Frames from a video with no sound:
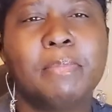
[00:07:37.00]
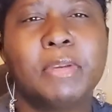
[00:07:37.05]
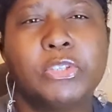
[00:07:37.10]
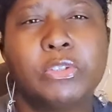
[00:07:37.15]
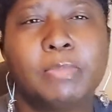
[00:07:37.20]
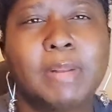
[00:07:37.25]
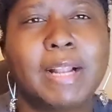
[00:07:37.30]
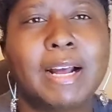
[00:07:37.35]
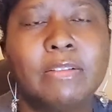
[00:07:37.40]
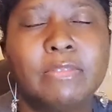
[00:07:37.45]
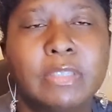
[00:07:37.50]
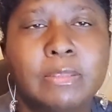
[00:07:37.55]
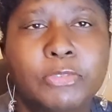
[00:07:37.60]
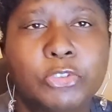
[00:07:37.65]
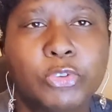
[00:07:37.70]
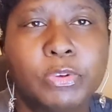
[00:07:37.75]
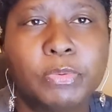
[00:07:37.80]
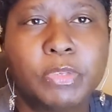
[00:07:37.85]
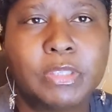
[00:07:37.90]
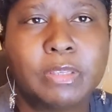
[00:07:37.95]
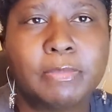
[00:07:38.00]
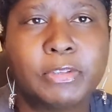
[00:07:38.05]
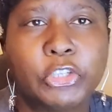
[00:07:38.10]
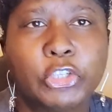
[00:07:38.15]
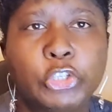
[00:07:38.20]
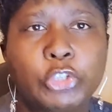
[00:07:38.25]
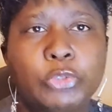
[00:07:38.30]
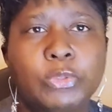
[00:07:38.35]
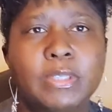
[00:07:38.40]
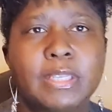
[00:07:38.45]
I'll demonstrate with some of the
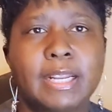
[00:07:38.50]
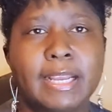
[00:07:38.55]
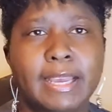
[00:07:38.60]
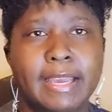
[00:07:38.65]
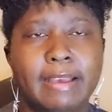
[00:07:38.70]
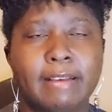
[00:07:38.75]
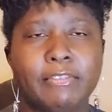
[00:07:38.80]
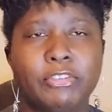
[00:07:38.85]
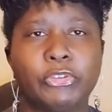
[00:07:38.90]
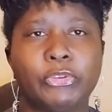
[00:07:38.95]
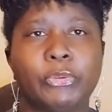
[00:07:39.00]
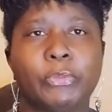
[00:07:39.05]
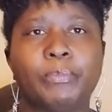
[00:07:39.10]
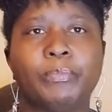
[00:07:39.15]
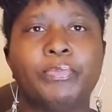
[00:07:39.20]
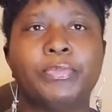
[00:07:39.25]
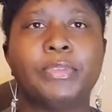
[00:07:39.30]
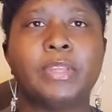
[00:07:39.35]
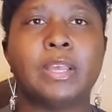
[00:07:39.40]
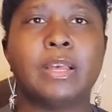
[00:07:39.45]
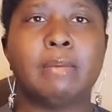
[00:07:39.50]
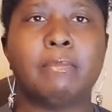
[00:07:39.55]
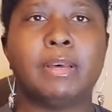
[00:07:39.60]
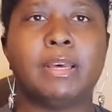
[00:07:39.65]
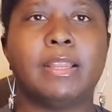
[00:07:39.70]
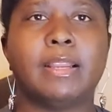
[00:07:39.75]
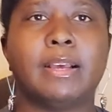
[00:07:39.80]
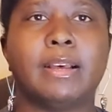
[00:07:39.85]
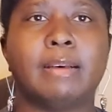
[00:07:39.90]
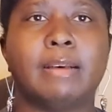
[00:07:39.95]
shoes that I have too. But
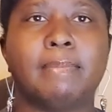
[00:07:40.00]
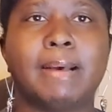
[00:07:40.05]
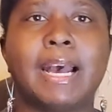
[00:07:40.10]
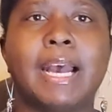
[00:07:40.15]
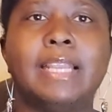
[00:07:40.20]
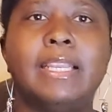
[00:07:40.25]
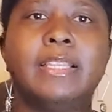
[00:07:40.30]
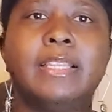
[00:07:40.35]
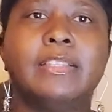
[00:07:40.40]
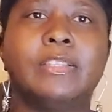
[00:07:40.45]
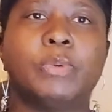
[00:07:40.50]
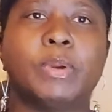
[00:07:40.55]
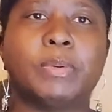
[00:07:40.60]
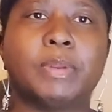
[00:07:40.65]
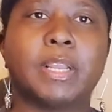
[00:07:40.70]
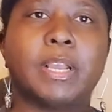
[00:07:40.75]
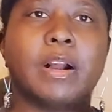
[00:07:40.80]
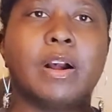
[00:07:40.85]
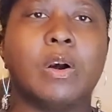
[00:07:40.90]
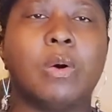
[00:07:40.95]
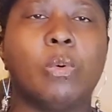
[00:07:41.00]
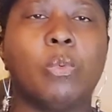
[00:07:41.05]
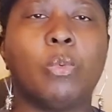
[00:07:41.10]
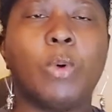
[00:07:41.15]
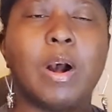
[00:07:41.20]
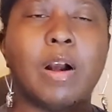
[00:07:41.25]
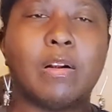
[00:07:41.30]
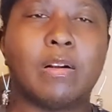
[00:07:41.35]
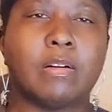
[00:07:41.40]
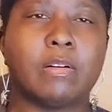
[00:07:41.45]
I need to wear what they call
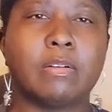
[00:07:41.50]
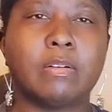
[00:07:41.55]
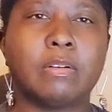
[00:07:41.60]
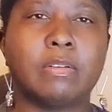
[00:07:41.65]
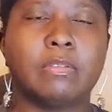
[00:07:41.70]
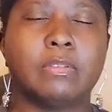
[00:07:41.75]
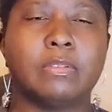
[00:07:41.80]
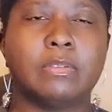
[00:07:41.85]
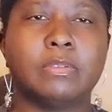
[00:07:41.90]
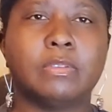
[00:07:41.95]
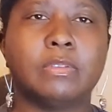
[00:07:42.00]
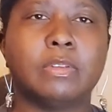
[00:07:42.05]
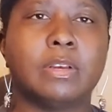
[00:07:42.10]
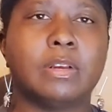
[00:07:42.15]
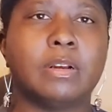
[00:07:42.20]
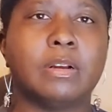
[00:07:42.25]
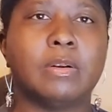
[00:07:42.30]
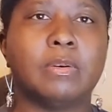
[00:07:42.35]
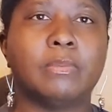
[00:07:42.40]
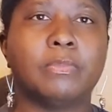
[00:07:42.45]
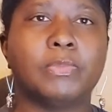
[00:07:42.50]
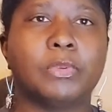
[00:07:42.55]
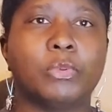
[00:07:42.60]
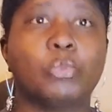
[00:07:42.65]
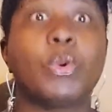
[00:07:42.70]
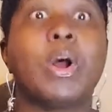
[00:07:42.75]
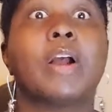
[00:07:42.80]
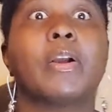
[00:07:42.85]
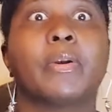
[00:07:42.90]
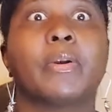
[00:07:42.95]
rocker
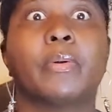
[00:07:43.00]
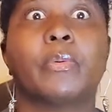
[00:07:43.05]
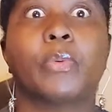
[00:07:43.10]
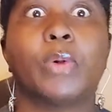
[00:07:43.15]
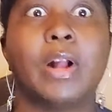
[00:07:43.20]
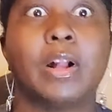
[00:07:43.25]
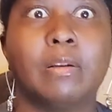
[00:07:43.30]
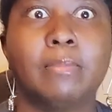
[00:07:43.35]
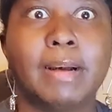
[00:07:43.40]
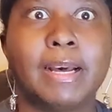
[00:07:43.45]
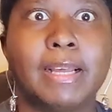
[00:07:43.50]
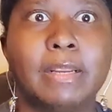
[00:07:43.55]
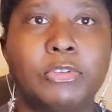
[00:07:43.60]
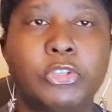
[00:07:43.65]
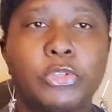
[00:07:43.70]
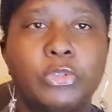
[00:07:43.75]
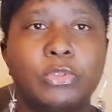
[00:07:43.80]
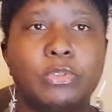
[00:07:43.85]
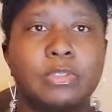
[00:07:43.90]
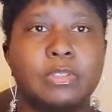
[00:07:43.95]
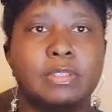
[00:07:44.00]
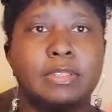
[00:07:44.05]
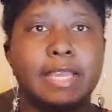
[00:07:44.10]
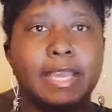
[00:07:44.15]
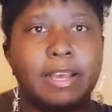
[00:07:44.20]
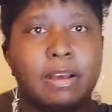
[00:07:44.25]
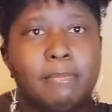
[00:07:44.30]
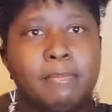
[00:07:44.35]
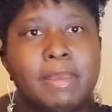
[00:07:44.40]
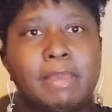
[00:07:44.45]
bottom shoes to help
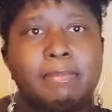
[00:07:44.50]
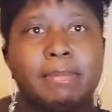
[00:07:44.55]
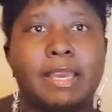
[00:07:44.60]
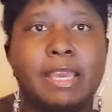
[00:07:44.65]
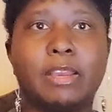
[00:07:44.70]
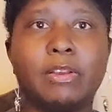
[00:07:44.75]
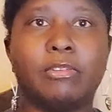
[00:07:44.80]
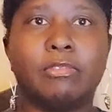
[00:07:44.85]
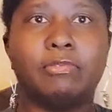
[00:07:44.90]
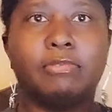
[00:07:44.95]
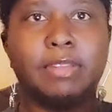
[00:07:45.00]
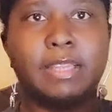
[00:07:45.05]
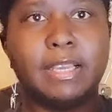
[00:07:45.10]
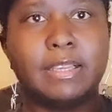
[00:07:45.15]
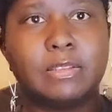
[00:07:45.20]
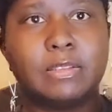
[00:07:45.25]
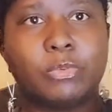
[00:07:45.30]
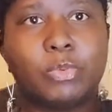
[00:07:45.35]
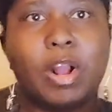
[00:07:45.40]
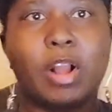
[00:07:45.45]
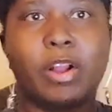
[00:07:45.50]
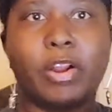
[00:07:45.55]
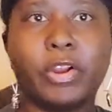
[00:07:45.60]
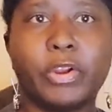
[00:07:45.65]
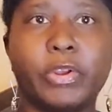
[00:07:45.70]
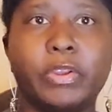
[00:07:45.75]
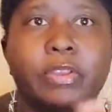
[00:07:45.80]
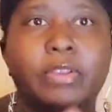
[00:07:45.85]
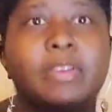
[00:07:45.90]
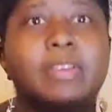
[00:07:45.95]
make my ankle flex. Rocker,
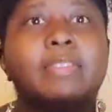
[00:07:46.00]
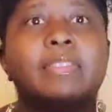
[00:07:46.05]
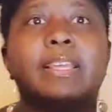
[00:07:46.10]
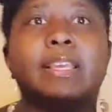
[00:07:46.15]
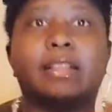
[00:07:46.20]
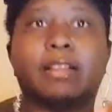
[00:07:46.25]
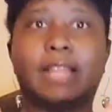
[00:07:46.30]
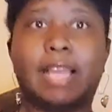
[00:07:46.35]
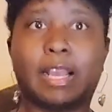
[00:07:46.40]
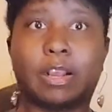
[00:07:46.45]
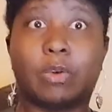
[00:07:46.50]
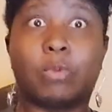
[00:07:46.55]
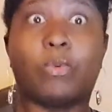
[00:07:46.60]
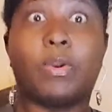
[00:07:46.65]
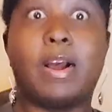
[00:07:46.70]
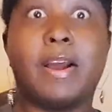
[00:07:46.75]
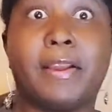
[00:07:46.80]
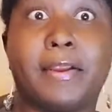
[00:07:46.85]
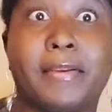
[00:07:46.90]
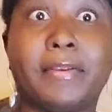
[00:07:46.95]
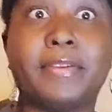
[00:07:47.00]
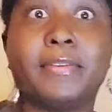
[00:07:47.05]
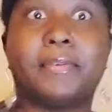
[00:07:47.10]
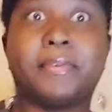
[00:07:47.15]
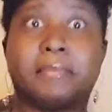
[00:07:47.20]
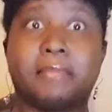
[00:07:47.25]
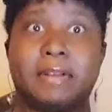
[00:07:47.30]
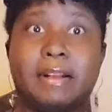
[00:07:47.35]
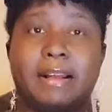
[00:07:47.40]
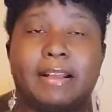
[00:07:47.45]
you can think of like a rocker, you know, it
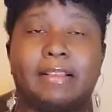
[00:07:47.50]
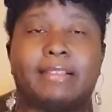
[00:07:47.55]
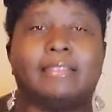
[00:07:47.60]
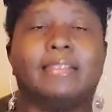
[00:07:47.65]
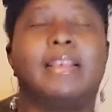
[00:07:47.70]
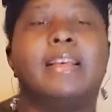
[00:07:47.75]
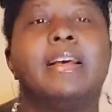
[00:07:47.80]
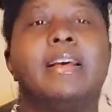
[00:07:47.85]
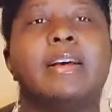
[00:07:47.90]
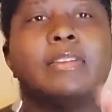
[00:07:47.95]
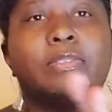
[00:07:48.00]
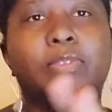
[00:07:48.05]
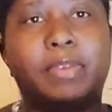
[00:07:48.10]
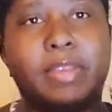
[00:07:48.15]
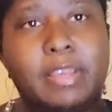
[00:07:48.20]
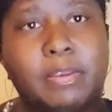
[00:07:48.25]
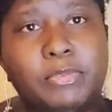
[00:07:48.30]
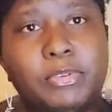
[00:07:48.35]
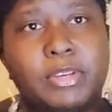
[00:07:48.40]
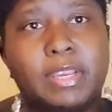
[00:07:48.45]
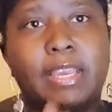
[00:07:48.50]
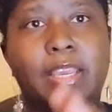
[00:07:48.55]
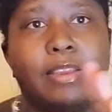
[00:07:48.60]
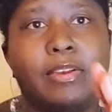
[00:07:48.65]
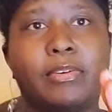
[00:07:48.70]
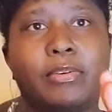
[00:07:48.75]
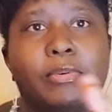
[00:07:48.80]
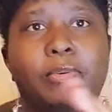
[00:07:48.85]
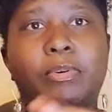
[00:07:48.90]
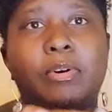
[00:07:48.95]
rocks, so it helps your
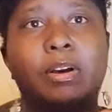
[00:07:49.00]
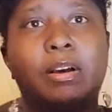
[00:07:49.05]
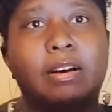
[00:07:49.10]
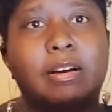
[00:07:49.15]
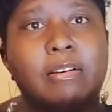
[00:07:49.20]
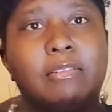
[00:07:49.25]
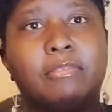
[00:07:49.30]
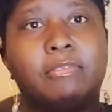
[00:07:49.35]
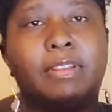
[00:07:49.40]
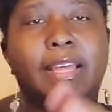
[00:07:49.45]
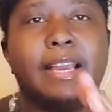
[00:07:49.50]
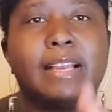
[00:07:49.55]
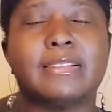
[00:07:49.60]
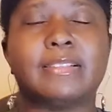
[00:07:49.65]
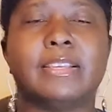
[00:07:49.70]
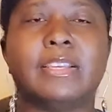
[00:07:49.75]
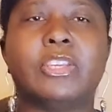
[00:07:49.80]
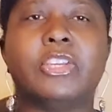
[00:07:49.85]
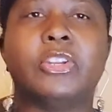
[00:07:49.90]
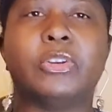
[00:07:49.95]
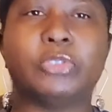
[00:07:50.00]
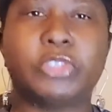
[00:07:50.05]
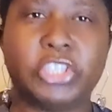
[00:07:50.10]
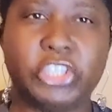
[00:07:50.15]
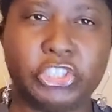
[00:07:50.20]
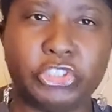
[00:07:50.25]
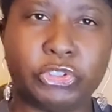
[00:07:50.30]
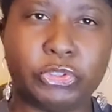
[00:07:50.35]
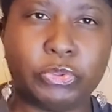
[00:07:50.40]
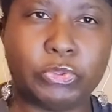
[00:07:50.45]
ankle flex. And you know, tennis
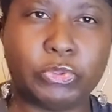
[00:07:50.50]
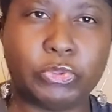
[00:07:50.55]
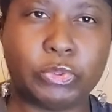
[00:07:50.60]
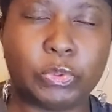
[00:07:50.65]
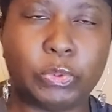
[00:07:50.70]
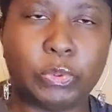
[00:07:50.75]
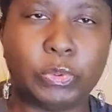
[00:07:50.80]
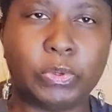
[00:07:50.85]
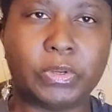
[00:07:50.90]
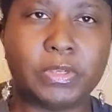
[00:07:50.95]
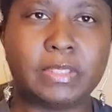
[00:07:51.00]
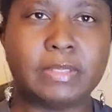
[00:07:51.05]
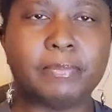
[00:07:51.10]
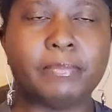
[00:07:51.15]
shoes, of course.